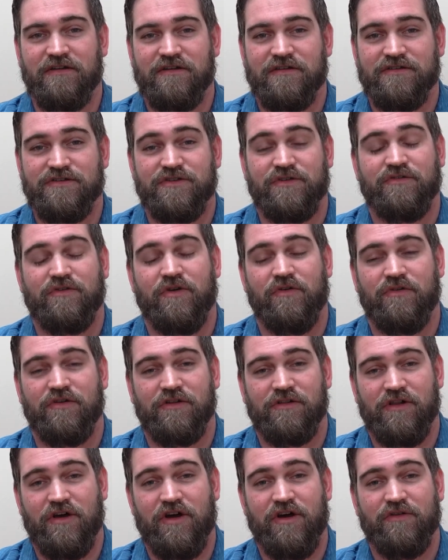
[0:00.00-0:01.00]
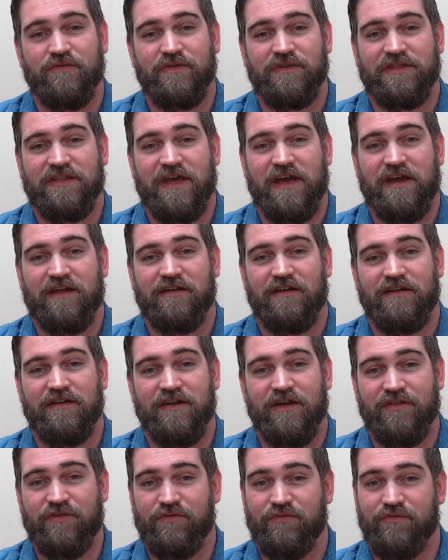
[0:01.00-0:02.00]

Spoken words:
So going along with that, another